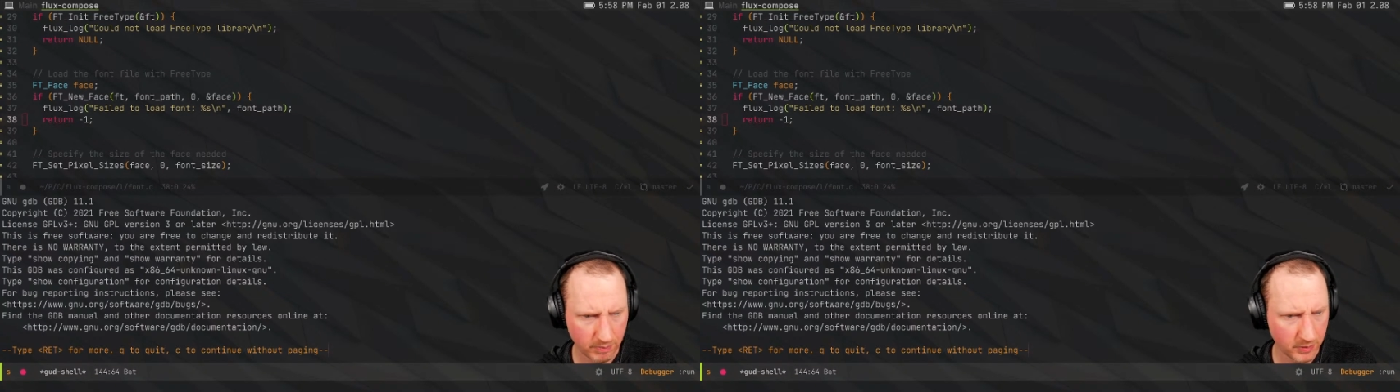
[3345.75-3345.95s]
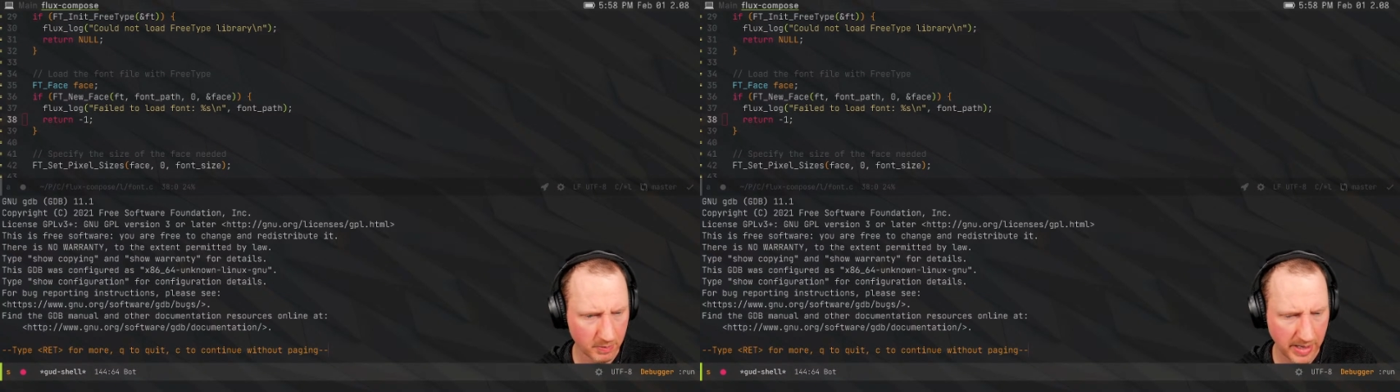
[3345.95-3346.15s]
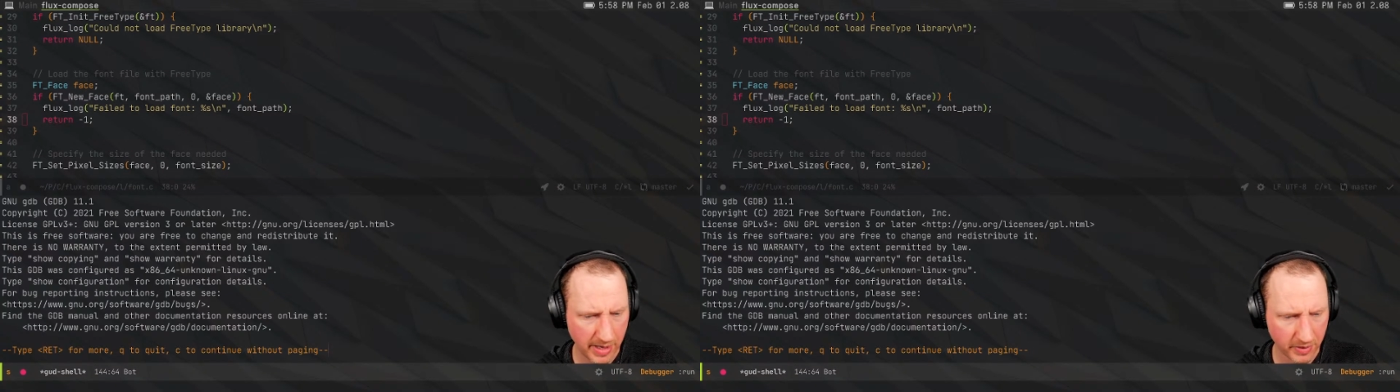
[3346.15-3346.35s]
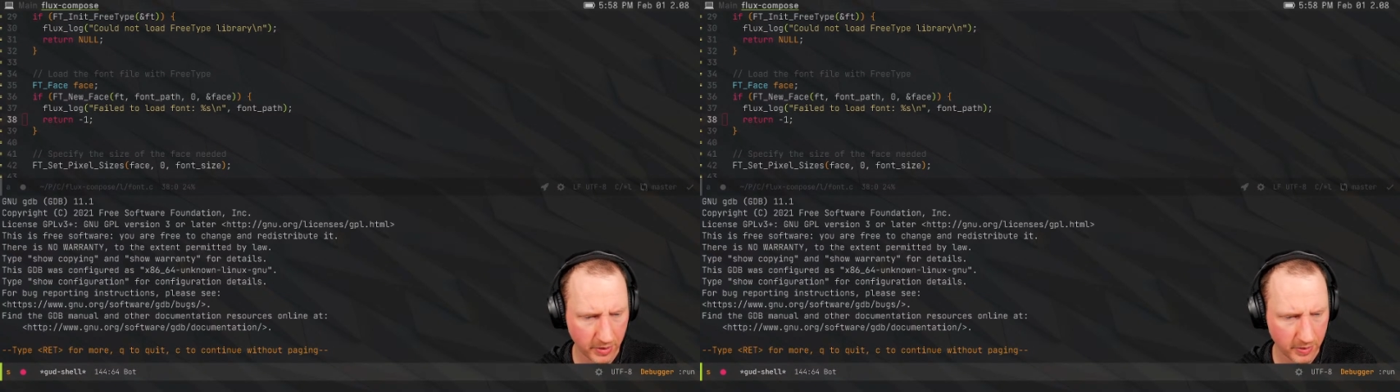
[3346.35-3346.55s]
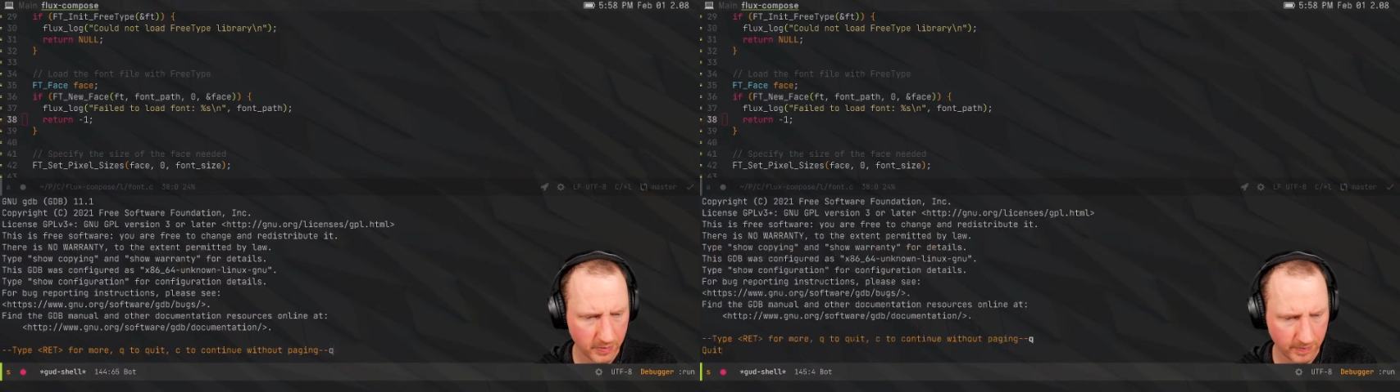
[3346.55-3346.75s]
compile the
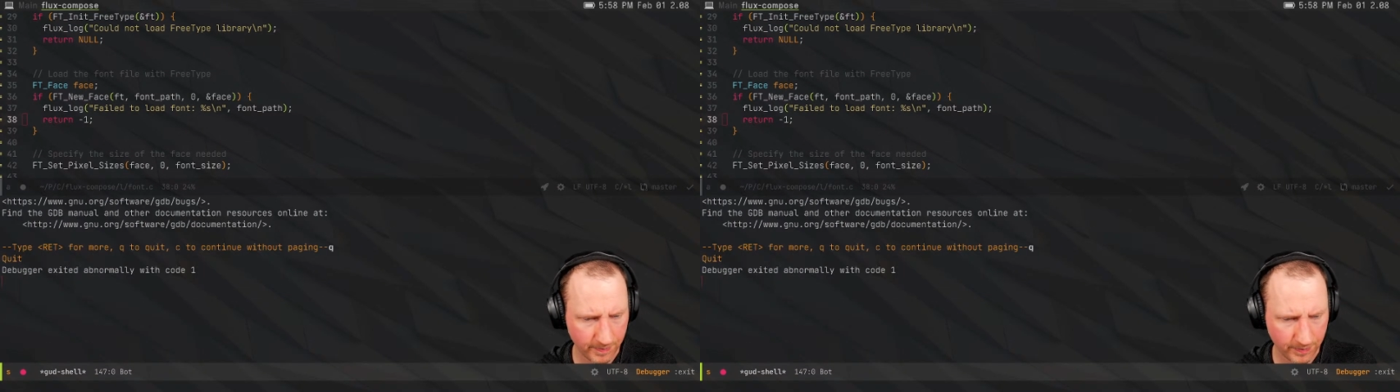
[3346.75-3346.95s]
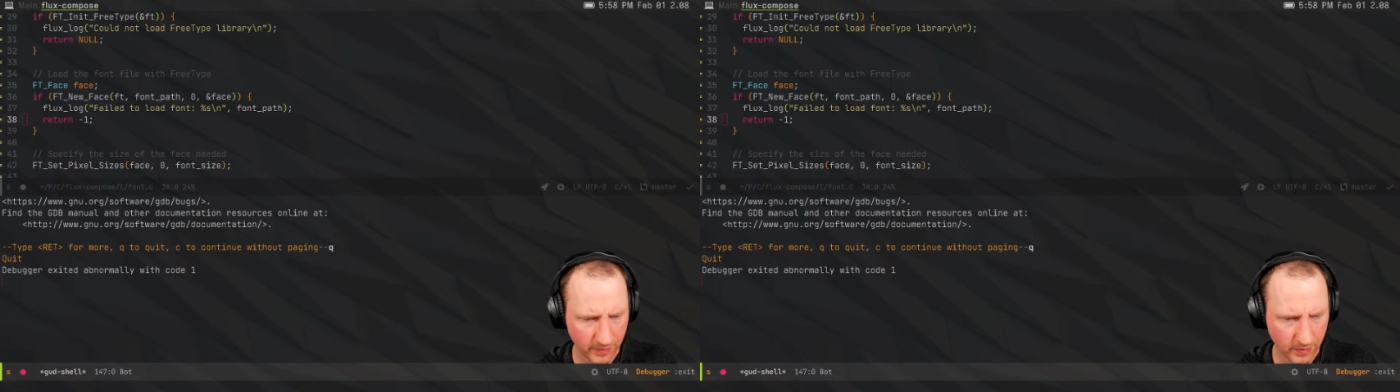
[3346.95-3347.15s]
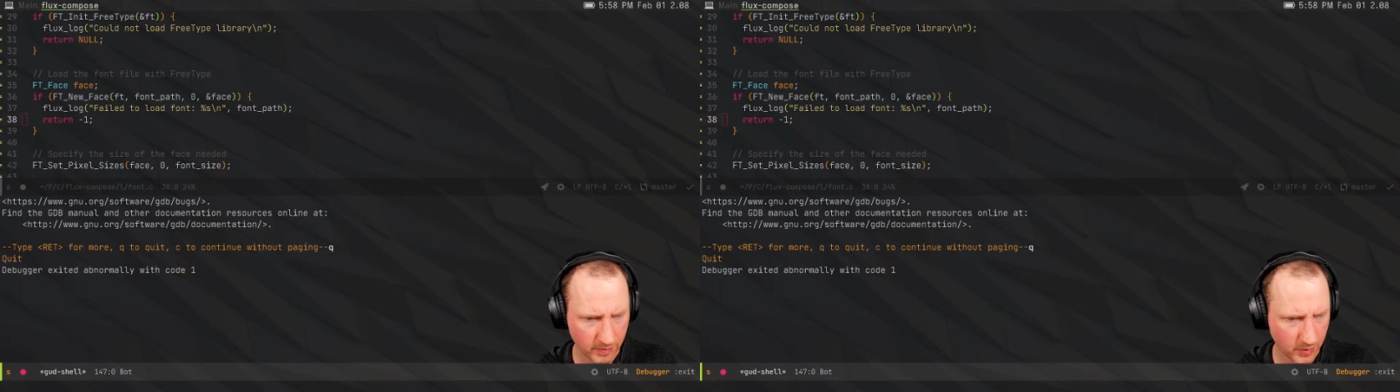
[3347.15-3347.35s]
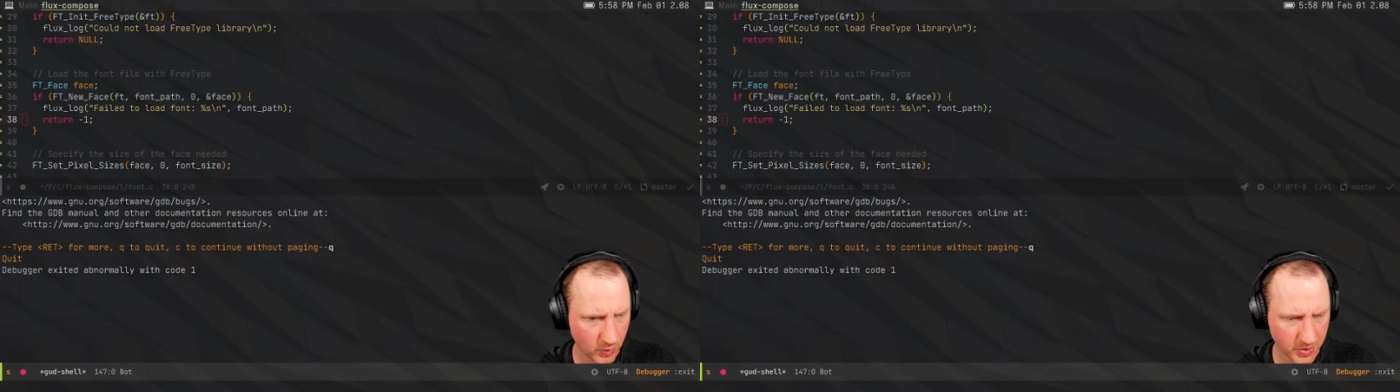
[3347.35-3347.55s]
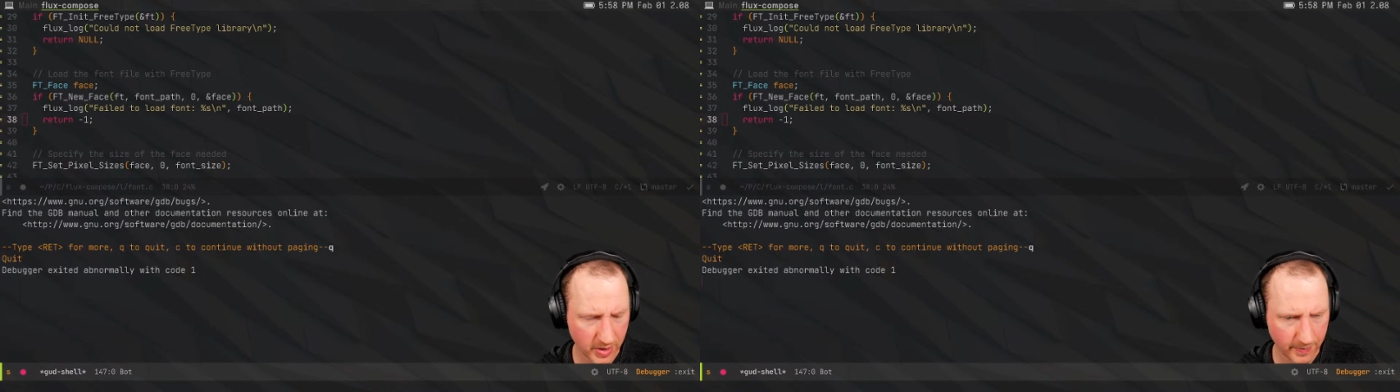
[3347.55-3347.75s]
code? Of
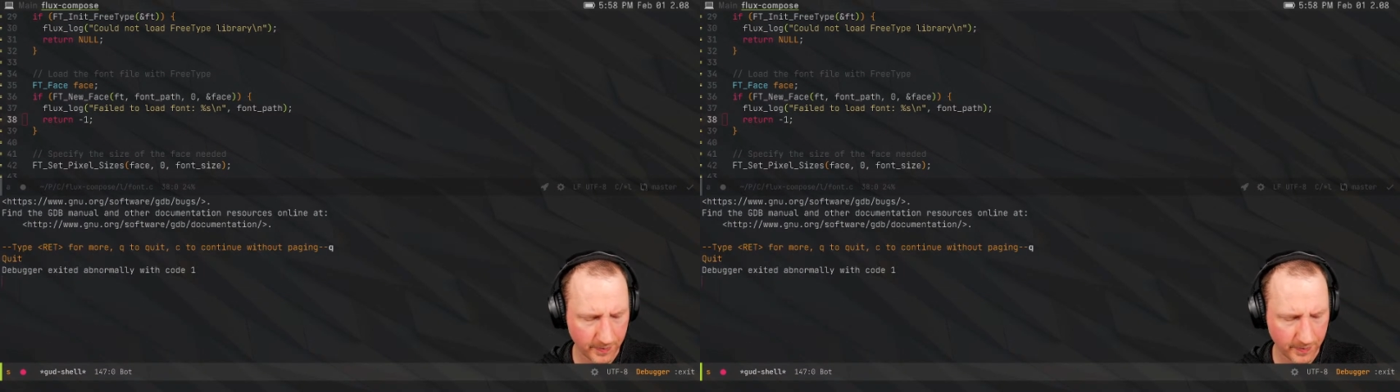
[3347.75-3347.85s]
course not.